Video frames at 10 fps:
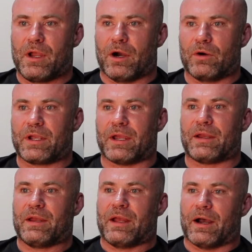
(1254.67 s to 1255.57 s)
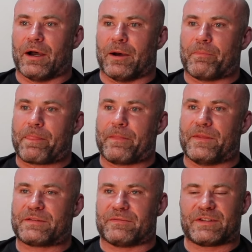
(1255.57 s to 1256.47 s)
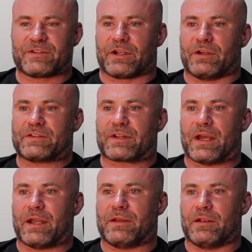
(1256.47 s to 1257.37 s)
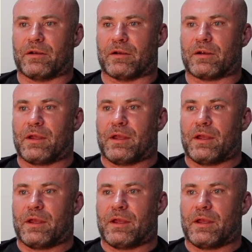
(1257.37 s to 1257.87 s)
Okay, this is a good slide here.